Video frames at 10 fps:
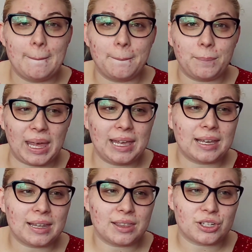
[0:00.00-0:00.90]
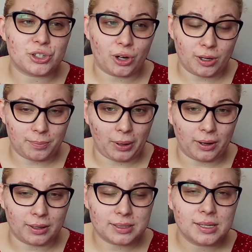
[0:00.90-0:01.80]
make the shirt
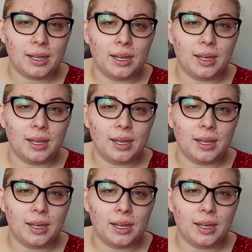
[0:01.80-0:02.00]
part.